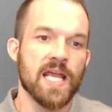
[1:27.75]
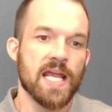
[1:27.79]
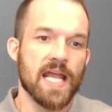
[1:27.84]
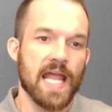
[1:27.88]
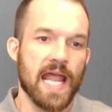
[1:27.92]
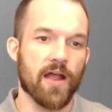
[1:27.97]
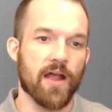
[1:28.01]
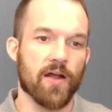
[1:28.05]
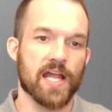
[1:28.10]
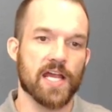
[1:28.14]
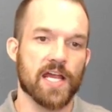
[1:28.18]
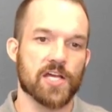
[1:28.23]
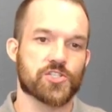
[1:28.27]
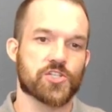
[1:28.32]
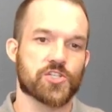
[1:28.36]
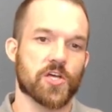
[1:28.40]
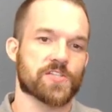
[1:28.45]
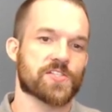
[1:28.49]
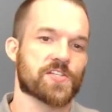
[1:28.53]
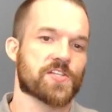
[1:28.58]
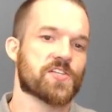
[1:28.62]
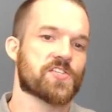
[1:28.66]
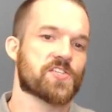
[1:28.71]
Harry has
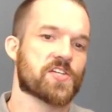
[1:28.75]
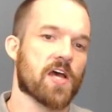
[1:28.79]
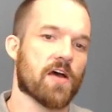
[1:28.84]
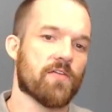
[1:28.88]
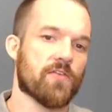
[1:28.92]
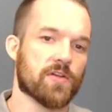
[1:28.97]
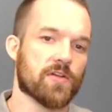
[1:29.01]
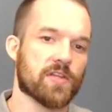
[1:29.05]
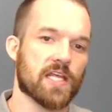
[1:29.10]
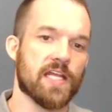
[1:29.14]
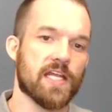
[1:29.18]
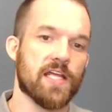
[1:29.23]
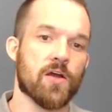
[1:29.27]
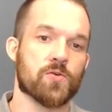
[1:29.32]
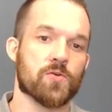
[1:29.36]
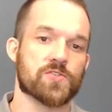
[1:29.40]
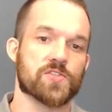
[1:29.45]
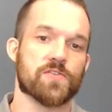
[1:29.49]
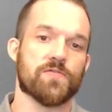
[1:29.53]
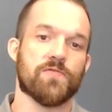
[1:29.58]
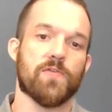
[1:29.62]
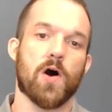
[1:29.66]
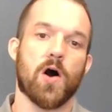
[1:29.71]
just discovered that he
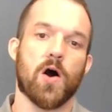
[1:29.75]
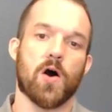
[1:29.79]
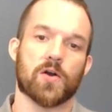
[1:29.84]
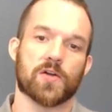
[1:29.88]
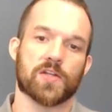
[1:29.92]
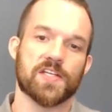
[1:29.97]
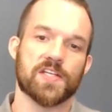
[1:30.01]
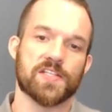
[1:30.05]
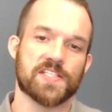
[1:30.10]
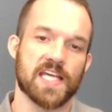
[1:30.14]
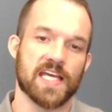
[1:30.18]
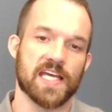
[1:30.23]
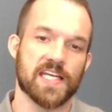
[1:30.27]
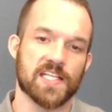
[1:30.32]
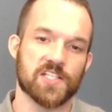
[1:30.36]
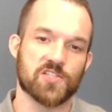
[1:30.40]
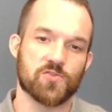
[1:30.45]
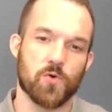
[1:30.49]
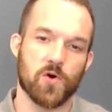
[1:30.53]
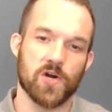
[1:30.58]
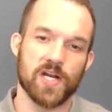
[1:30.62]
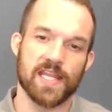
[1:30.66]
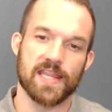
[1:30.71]
owns a vault containing
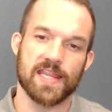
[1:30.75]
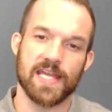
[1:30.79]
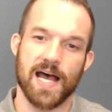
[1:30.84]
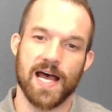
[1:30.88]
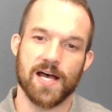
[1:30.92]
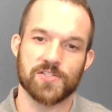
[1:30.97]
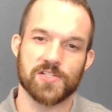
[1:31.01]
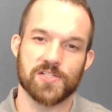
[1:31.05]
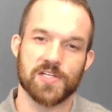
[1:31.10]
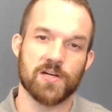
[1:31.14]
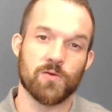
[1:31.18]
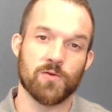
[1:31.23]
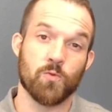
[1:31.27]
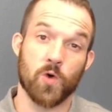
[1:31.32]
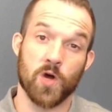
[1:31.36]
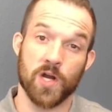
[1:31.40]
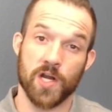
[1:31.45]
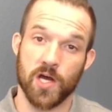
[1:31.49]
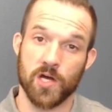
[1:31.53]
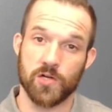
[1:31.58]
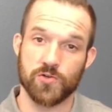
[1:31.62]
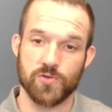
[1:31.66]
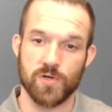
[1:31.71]

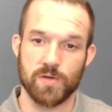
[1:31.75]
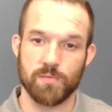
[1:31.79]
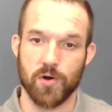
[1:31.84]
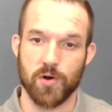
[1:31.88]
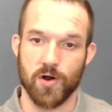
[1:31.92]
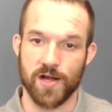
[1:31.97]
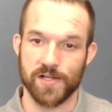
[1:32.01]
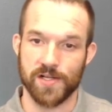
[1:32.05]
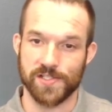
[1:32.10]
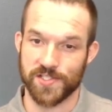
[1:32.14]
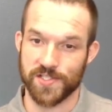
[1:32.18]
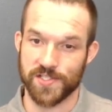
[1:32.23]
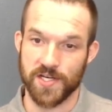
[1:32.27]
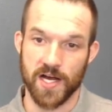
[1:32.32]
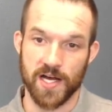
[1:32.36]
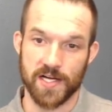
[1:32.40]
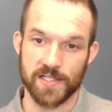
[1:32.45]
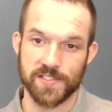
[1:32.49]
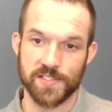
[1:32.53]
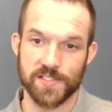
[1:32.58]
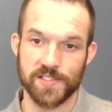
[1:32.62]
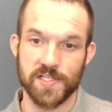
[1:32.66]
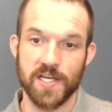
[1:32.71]
20,100 bronze
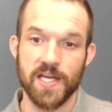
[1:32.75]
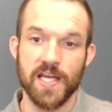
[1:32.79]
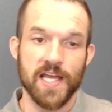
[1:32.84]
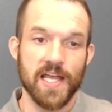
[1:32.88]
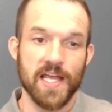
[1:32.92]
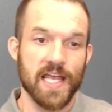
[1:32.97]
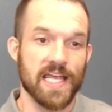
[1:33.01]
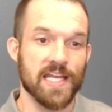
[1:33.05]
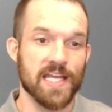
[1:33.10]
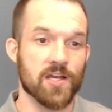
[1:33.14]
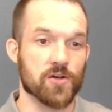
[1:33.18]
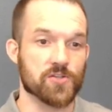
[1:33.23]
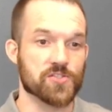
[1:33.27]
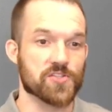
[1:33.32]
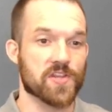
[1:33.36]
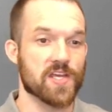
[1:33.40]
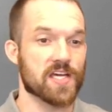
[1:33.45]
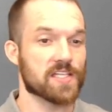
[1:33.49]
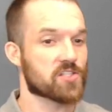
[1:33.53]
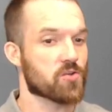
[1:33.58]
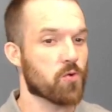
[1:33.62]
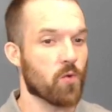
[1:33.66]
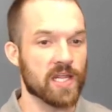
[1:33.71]
Knuts. He knows
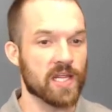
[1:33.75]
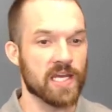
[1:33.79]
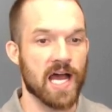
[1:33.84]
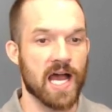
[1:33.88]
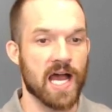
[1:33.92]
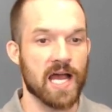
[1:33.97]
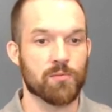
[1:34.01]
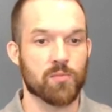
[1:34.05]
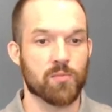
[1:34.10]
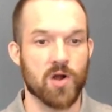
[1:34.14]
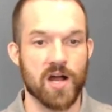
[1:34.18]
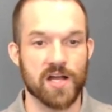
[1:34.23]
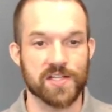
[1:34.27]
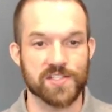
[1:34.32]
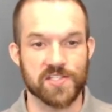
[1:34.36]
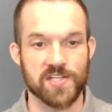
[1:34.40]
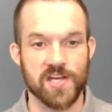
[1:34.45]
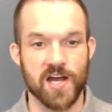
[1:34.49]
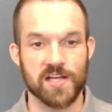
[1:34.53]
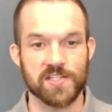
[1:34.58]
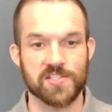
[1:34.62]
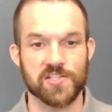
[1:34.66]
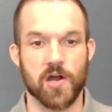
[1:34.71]
that 29 bronze
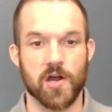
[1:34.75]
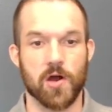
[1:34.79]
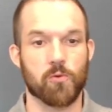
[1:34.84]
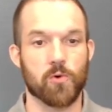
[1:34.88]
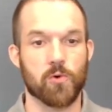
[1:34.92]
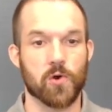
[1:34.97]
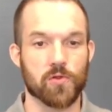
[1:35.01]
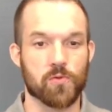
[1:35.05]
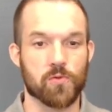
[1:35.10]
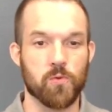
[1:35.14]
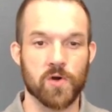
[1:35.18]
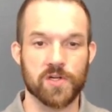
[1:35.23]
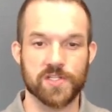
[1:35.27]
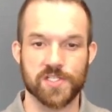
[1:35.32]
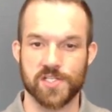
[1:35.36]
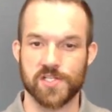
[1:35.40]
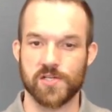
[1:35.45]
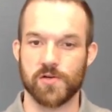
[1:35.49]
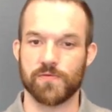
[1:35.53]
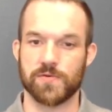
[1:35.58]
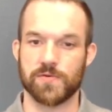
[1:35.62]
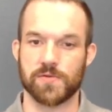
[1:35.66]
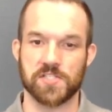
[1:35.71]
Knuts are worth one
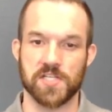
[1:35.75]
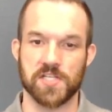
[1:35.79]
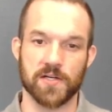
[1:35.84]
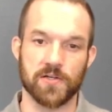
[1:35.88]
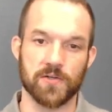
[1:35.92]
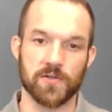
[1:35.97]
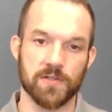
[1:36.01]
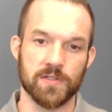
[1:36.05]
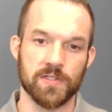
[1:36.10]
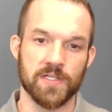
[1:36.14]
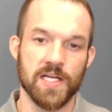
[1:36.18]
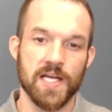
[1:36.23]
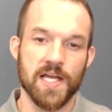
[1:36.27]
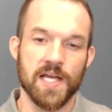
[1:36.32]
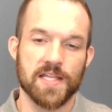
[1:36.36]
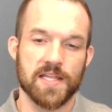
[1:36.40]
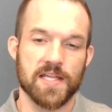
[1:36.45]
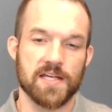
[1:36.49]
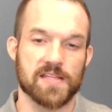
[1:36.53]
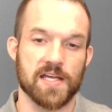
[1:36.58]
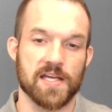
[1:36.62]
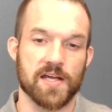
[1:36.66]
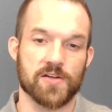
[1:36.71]
silver sickle,
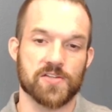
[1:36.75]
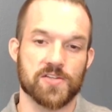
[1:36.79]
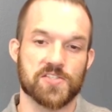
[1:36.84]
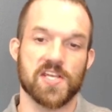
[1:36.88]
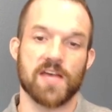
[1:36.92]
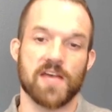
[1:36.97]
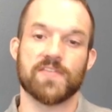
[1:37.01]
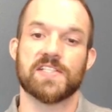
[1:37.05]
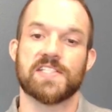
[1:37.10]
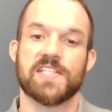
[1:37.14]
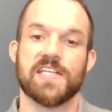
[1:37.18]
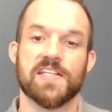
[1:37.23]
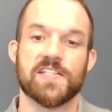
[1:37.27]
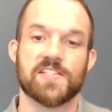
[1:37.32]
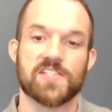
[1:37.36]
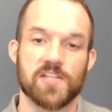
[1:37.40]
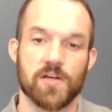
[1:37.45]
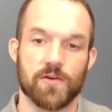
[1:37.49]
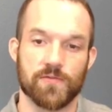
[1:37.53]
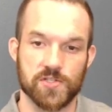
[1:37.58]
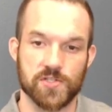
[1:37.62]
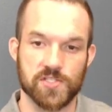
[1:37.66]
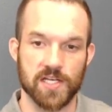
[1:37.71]
that there are 17
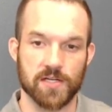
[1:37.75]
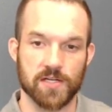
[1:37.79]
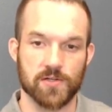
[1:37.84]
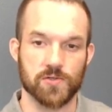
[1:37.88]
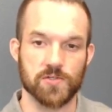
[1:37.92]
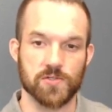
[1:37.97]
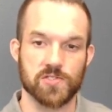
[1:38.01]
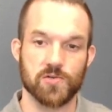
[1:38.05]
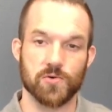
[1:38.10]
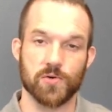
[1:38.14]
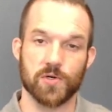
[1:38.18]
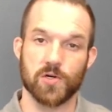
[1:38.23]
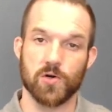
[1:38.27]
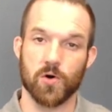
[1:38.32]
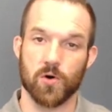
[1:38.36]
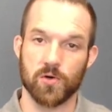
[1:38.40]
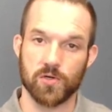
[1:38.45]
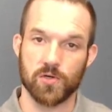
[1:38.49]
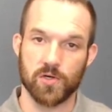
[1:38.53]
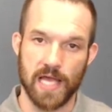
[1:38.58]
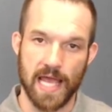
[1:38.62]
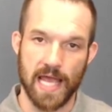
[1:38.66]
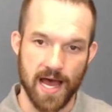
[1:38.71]
silver sickles to a
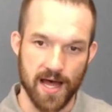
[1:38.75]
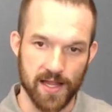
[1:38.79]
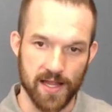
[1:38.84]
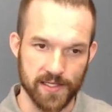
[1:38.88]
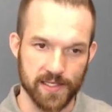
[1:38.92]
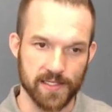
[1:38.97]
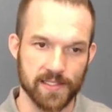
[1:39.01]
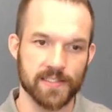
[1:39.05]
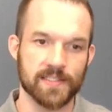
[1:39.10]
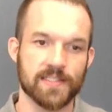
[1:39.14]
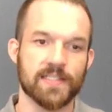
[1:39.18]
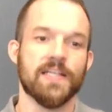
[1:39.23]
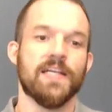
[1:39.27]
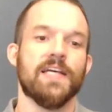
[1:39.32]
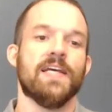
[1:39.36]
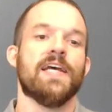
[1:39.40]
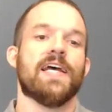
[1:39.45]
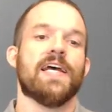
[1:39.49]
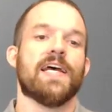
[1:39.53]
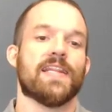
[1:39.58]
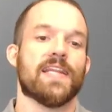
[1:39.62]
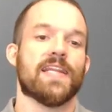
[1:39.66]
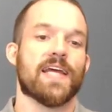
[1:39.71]
gold galleon,
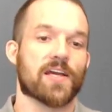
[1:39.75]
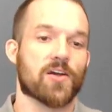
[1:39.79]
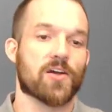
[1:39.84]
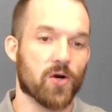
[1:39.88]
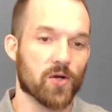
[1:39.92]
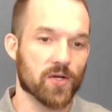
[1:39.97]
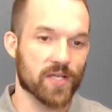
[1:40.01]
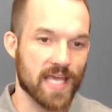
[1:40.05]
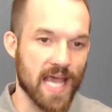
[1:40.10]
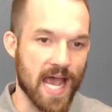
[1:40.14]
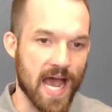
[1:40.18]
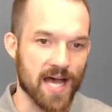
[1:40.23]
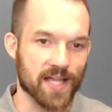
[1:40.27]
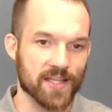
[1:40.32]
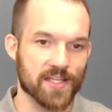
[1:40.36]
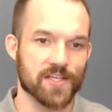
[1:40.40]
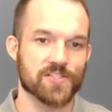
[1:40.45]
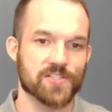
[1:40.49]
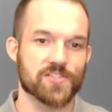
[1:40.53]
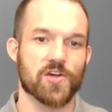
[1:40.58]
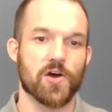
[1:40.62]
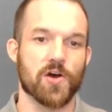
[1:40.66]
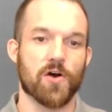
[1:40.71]
and that gold
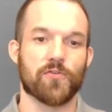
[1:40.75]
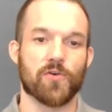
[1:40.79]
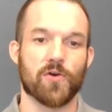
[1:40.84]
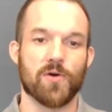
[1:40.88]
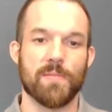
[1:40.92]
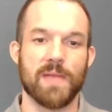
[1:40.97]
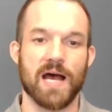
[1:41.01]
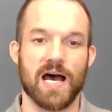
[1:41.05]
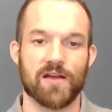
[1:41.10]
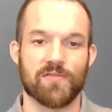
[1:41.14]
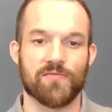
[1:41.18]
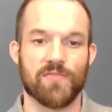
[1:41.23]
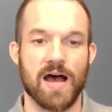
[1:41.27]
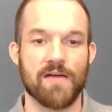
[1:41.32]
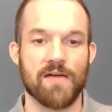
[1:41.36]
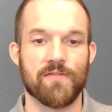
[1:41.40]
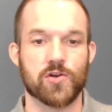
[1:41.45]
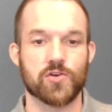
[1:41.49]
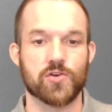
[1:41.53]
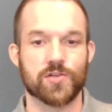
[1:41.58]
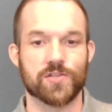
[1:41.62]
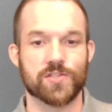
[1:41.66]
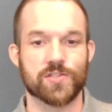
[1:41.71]
galleons go for about
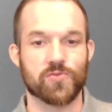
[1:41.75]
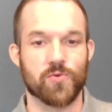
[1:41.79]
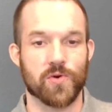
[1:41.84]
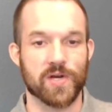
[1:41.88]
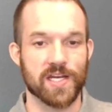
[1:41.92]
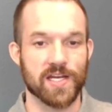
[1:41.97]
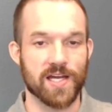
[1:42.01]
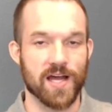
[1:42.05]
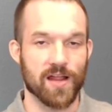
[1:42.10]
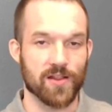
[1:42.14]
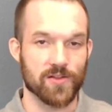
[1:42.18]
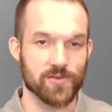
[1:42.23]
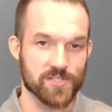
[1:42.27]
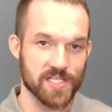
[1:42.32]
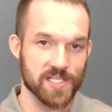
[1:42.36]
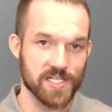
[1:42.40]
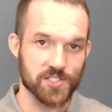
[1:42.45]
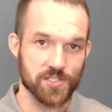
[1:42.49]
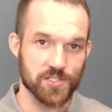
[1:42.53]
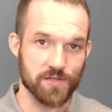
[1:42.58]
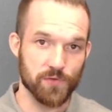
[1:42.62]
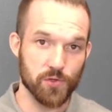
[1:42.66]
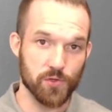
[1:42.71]
$520
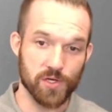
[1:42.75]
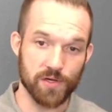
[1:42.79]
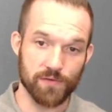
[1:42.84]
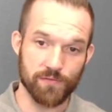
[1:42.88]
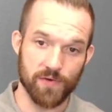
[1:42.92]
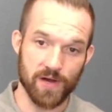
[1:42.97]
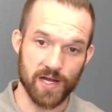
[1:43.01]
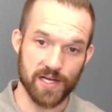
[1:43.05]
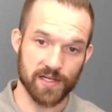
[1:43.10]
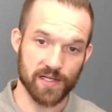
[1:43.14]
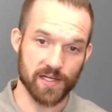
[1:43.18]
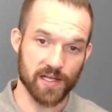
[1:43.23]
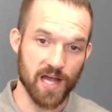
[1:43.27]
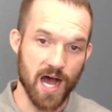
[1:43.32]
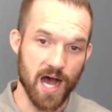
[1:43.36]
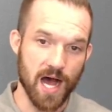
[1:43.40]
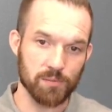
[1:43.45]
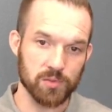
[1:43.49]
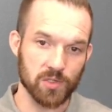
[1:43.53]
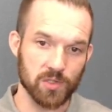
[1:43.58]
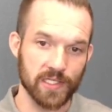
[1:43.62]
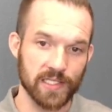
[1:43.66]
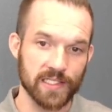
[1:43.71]
each if you can find a
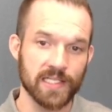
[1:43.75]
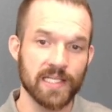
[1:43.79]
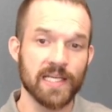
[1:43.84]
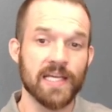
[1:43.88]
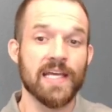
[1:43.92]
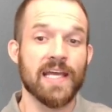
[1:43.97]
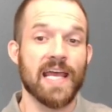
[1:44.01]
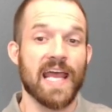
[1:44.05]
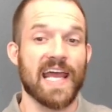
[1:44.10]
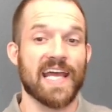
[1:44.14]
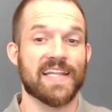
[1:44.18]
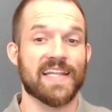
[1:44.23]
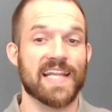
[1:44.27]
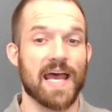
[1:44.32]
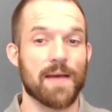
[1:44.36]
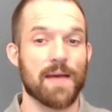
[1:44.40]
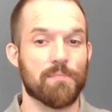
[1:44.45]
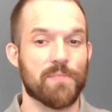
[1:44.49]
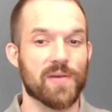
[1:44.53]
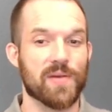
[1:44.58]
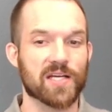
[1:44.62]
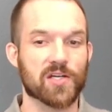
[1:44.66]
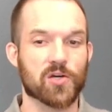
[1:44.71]
goblin, and
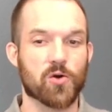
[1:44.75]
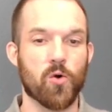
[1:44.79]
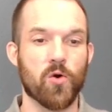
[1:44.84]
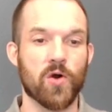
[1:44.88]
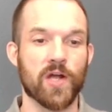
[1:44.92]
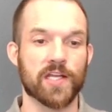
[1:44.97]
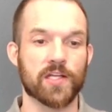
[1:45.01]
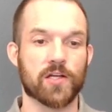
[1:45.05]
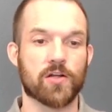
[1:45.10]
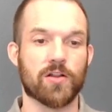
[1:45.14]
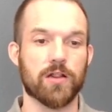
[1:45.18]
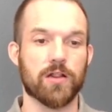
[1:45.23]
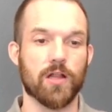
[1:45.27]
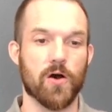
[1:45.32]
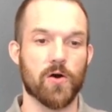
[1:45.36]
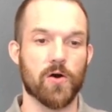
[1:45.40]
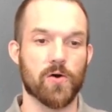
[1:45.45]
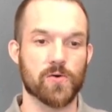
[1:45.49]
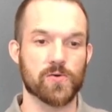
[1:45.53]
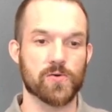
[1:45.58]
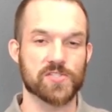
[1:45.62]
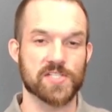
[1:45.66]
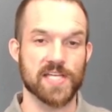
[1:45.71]
that Bitcoin
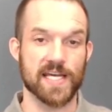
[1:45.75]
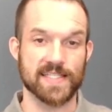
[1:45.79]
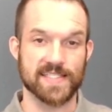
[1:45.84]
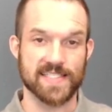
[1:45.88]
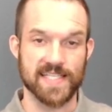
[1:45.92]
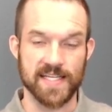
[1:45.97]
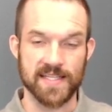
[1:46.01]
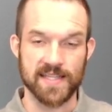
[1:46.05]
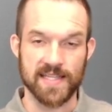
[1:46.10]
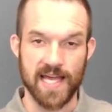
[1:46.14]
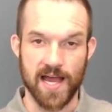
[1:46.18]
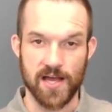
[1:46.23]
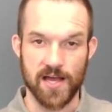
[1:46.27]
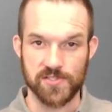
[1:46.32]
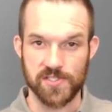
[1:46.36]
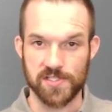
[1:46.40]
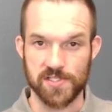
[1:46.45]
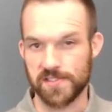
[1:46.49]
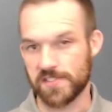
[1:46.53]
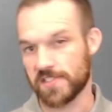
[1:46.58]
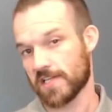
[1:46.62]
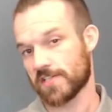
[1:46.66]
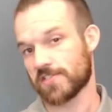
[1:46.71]
closed at
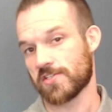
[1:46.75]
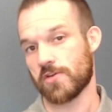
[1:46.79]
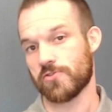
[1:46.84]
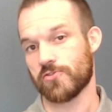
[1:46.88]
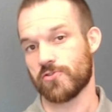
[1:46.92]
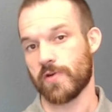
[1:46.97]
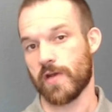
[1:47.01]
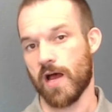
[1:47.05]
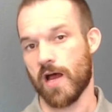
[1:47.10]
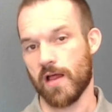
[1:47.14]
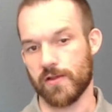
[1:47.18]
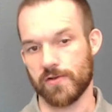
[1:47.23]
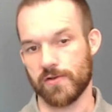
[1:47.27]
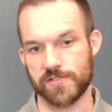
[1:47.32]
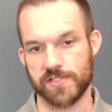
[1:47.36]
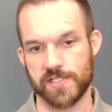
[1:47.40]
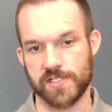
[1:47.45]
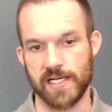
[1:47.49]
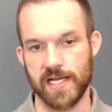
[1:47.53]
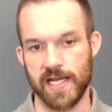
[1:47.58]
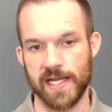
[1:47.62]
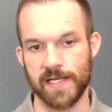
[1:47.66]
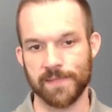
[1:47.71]
$10,600
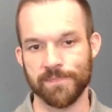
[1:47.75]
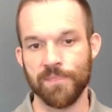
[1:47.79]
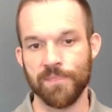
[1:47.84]
today.